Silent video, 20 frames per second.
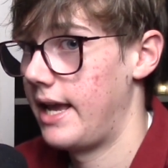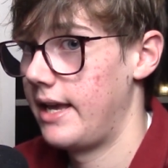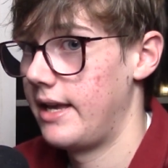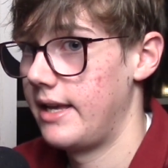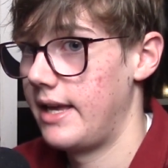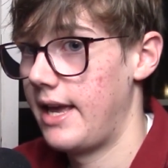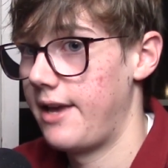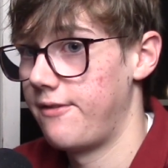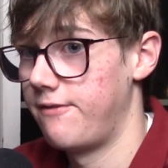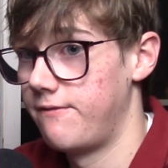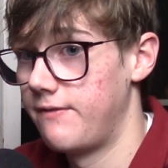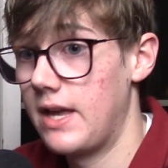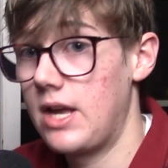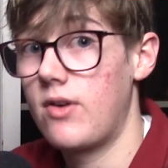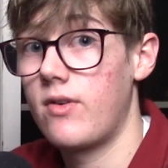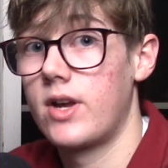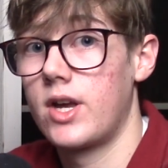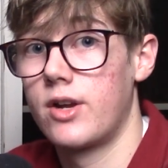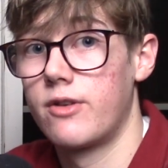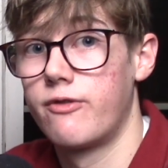a
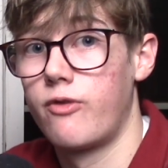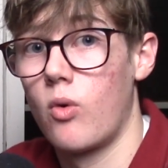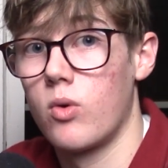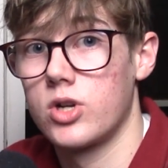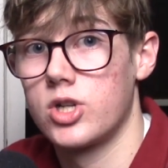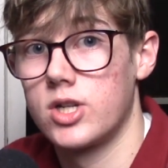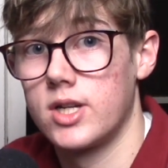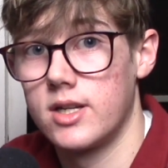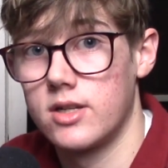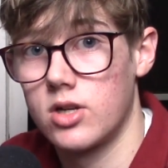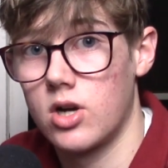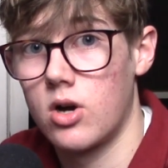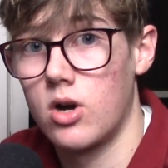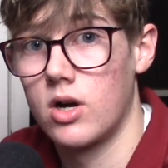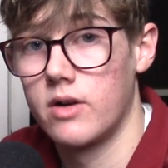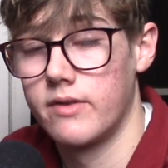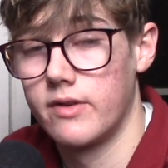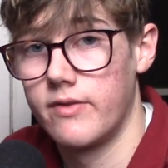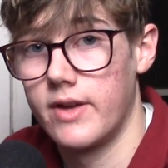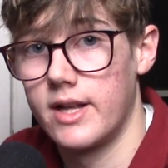very unfortunate
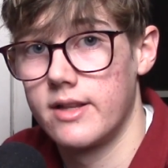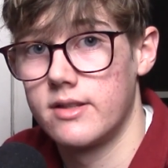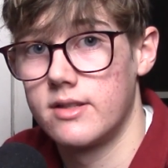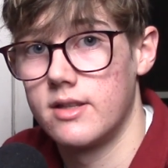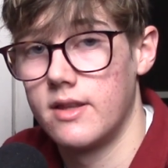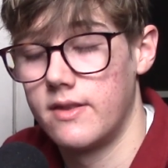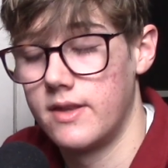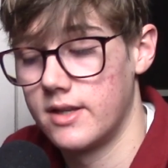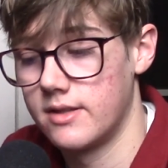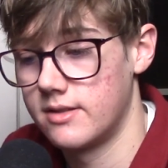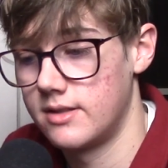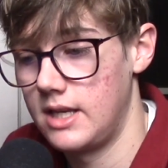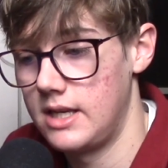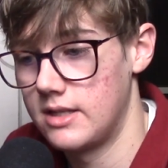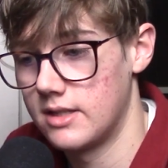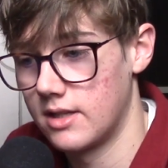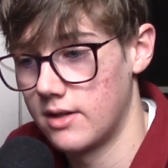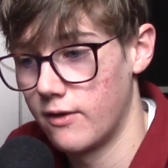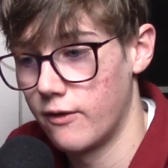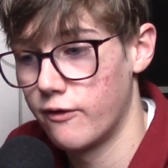turn of events this
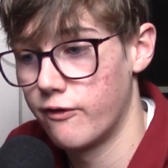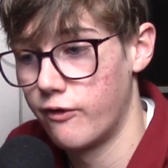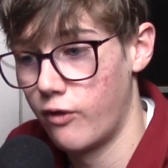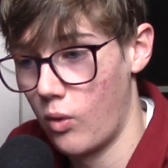season